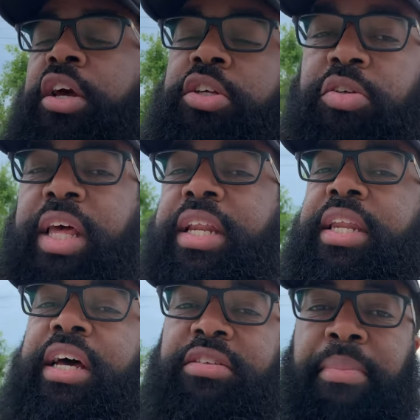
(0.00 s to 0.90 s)
So that
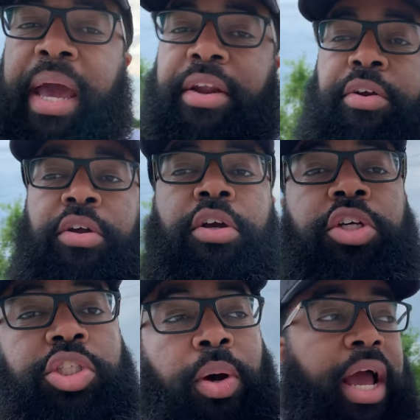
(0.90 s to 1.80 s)
does matter.
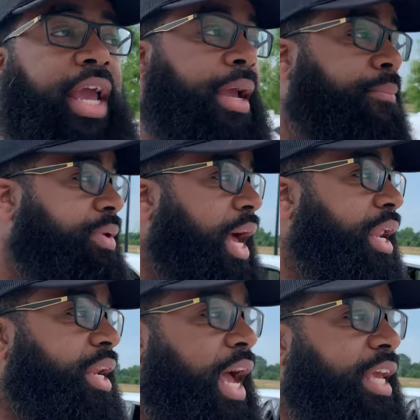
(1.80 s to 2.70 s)
So I am
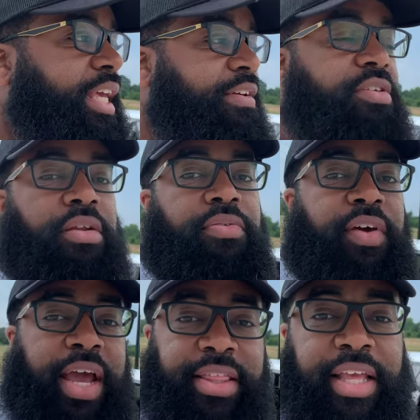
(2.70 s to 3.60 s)
not naive to the
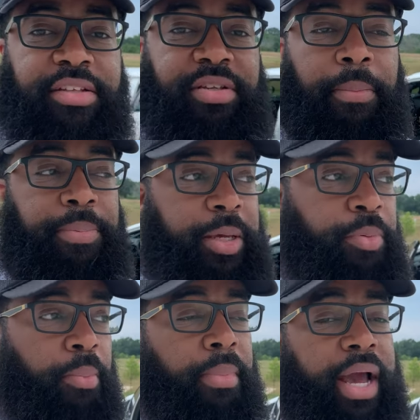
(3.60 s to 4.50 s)
fact that some
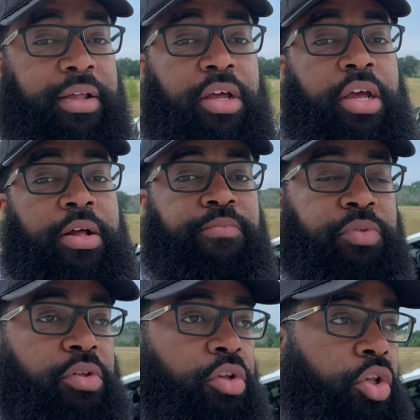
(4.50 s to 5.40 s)
people might
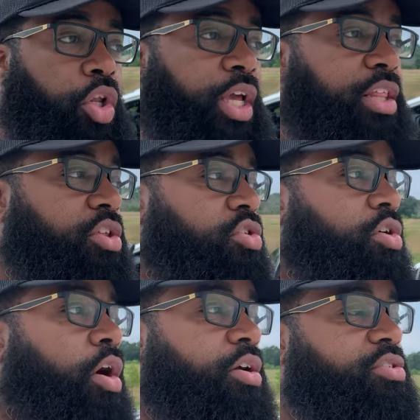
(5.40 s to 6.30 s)
look at this
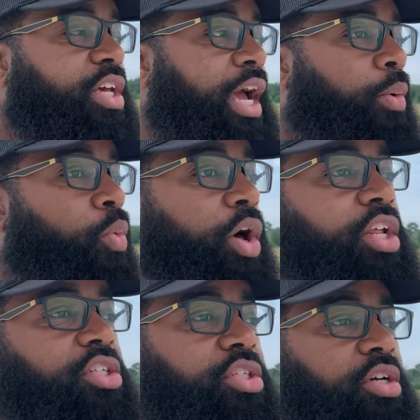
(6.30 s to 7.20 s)
car and say, I want
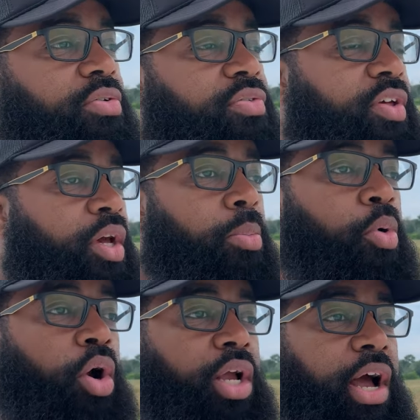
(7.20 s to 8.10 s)
it to feel
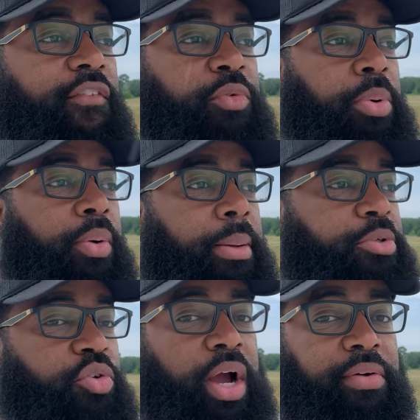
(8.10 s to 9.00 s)
more comfortable when I'm
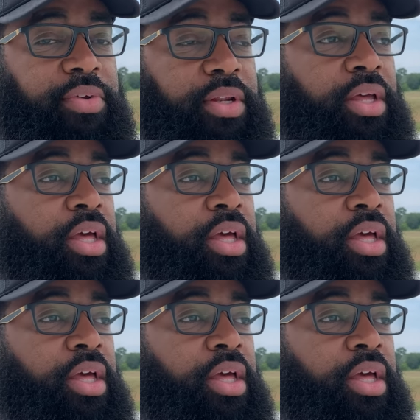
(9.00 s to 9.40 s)
driving.